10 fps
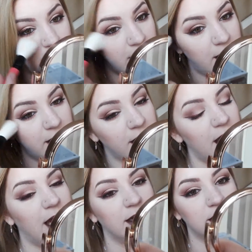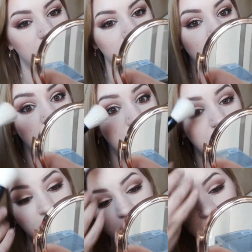But yeah,
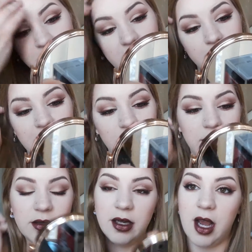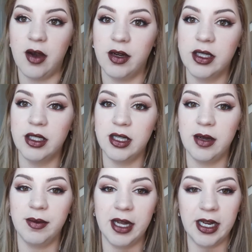so it's been about an hour since
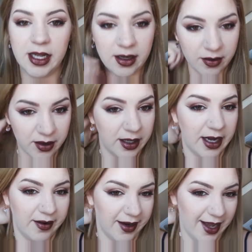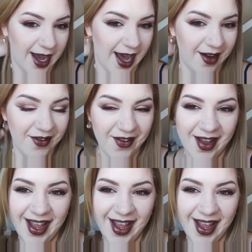I applied it, or an hour and a half.